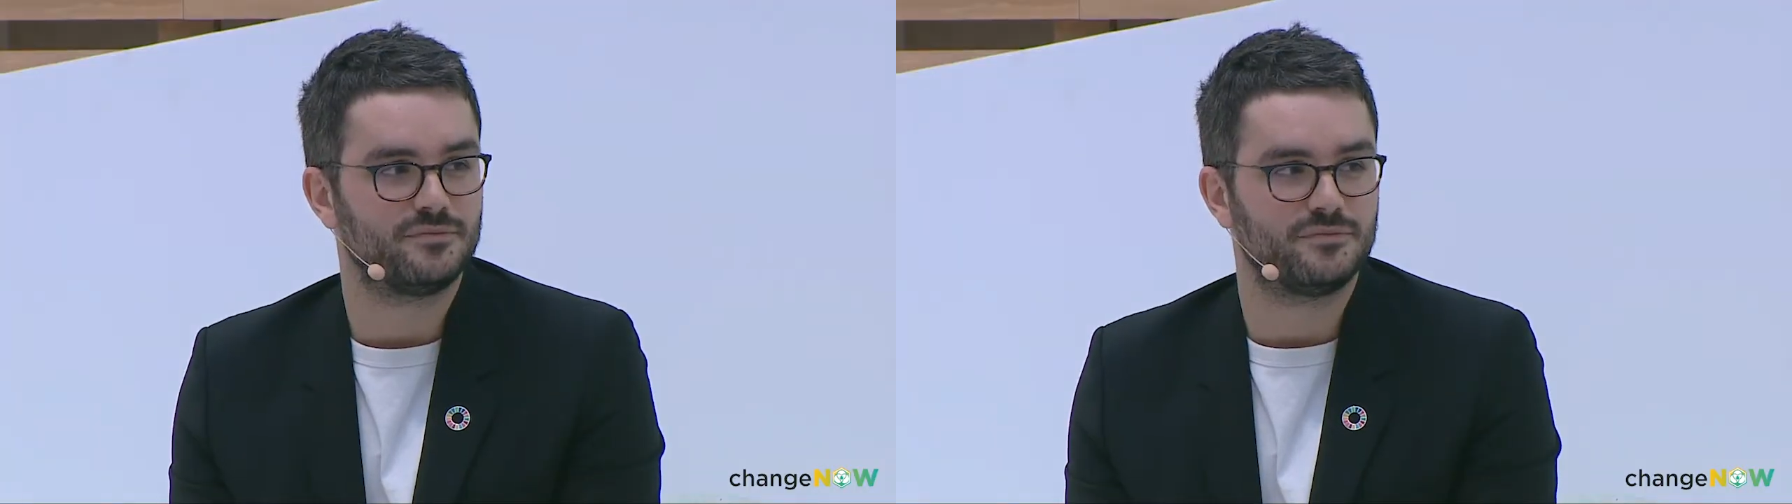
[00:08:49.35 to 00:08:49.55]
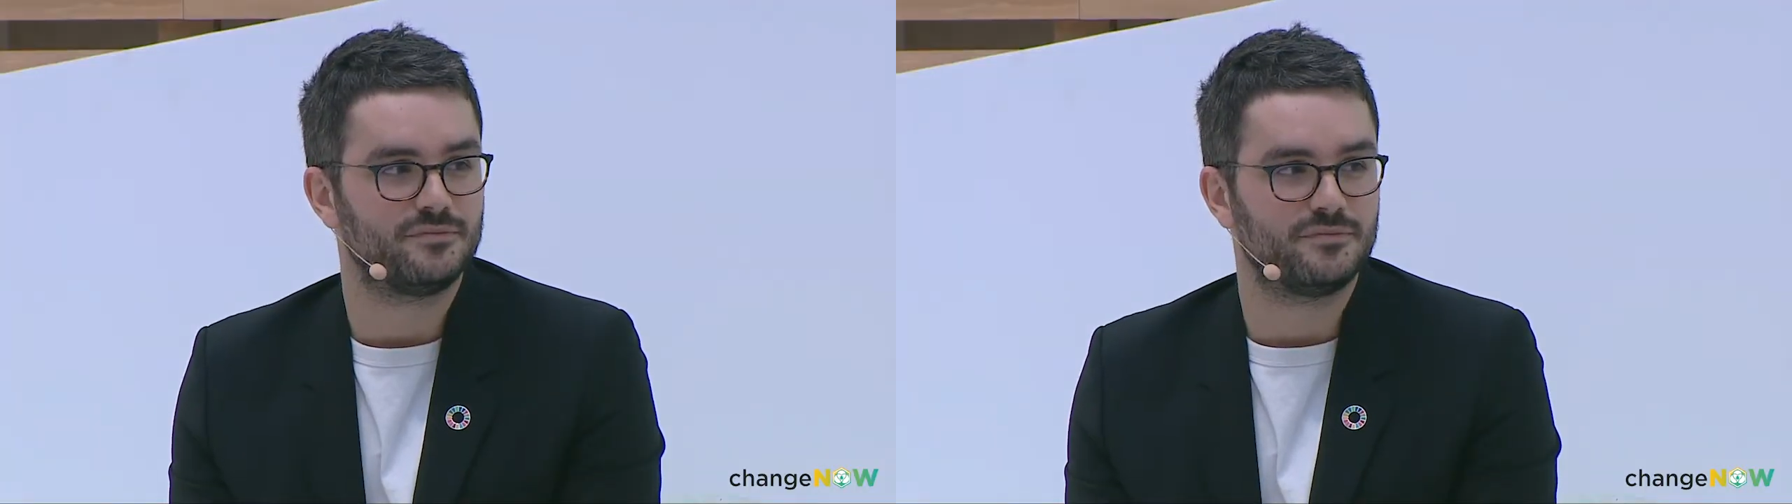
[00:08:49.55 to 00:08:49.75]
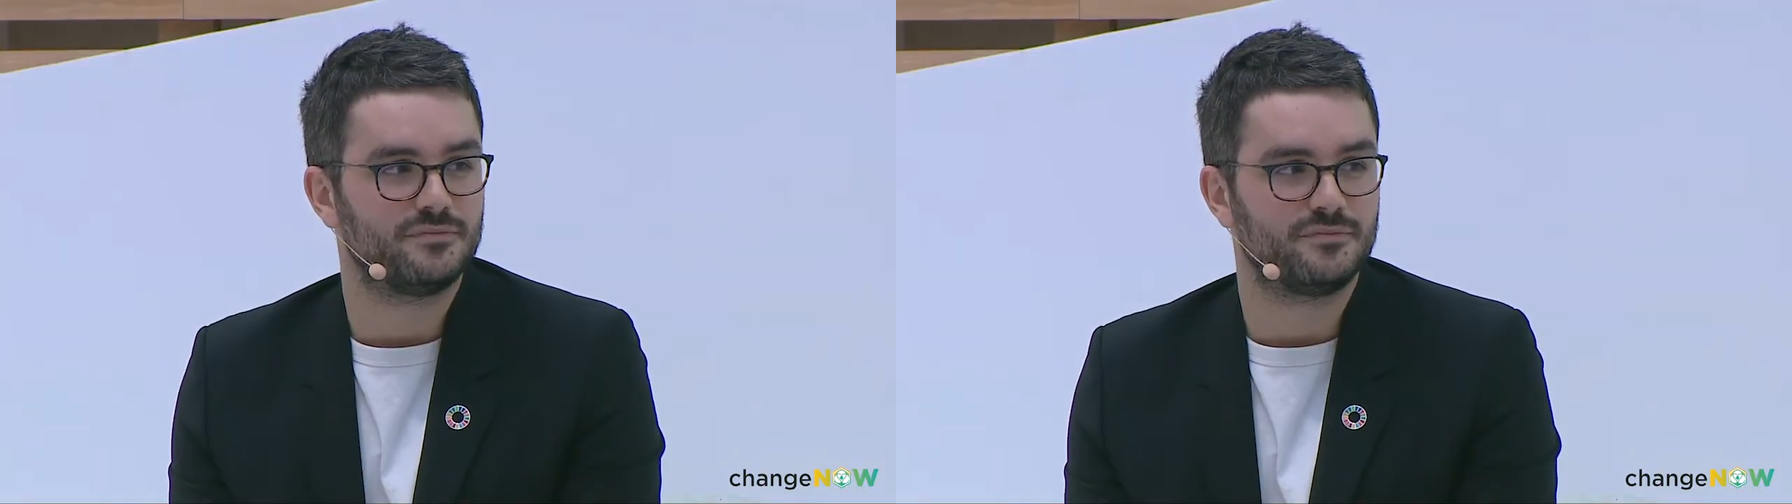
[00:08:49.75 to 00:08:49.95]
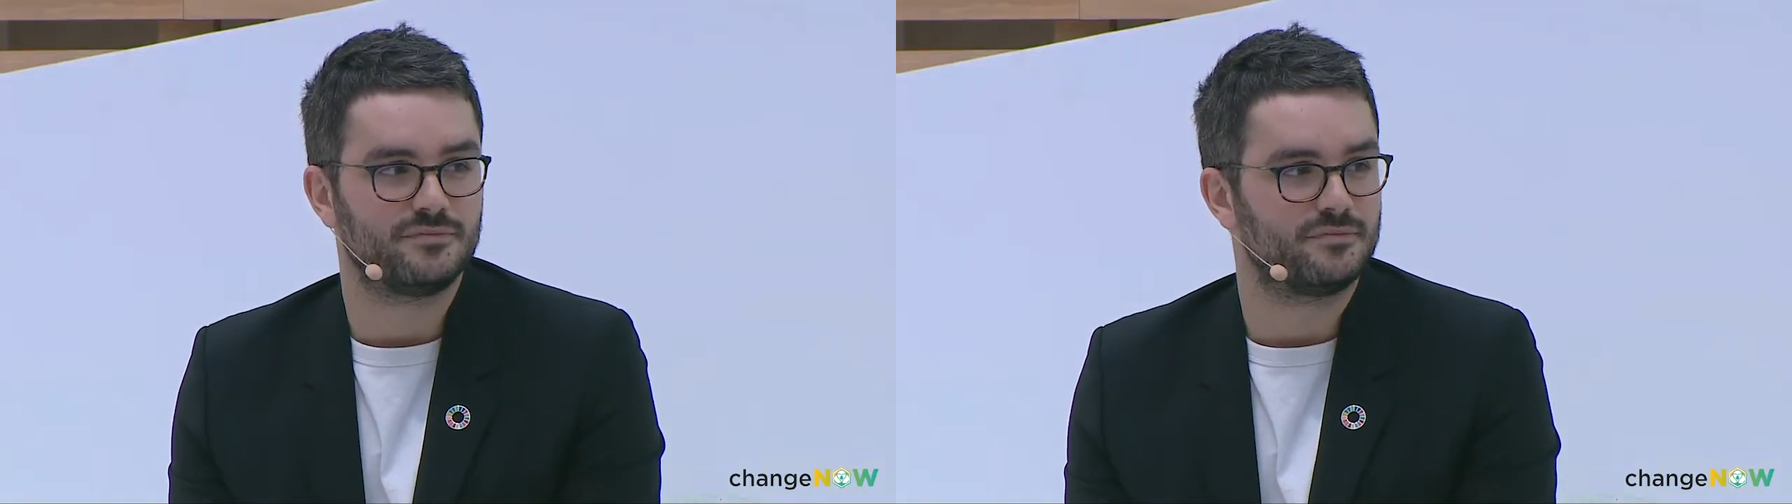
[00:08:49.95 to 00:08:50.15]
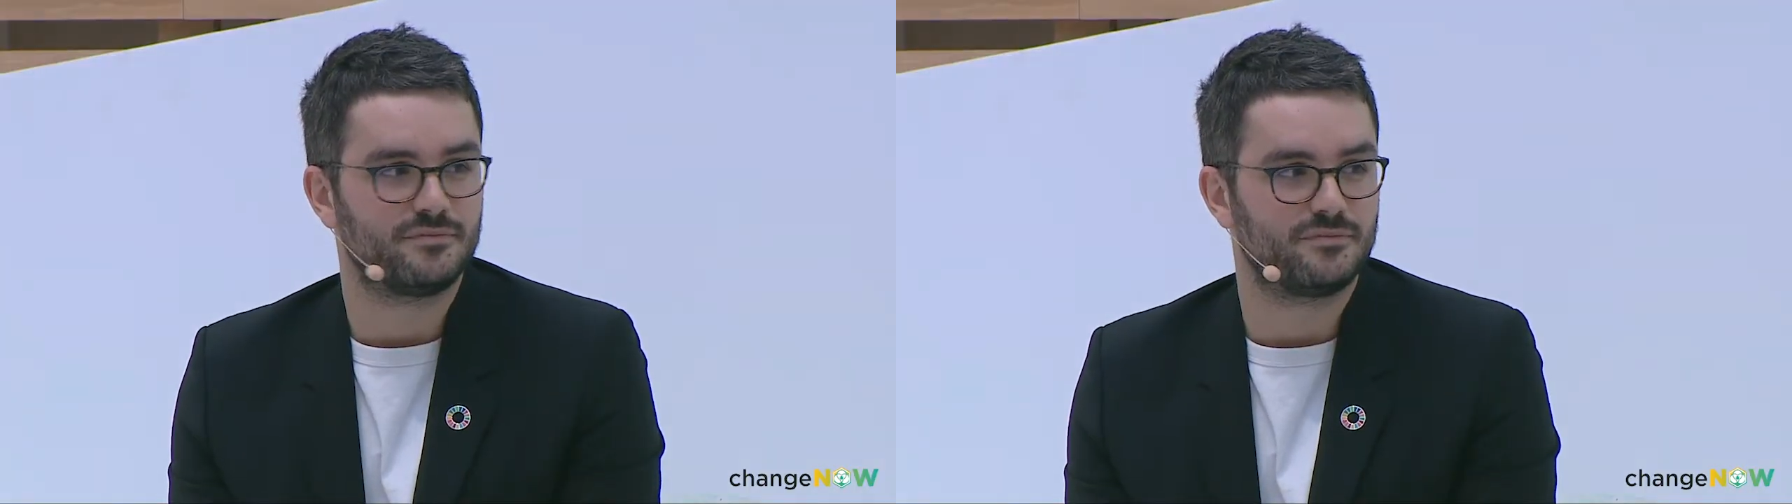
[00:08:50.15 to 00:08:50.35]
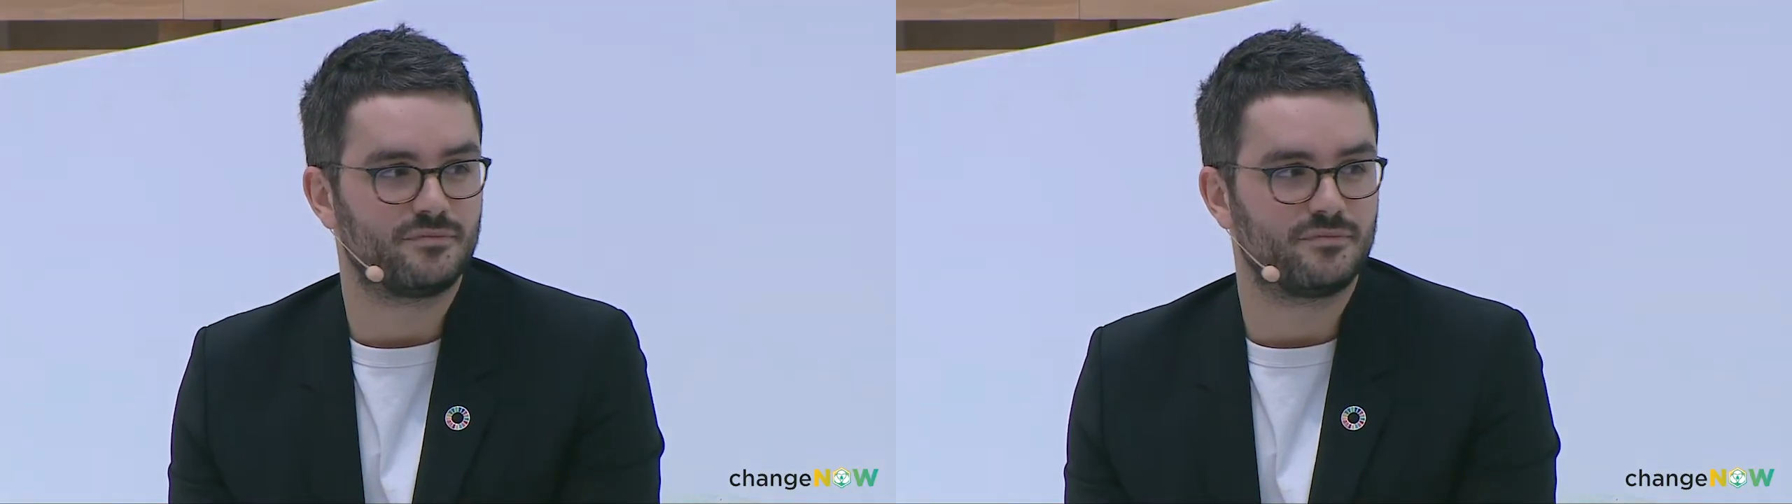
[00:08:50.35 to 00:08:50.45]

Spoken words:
AI game as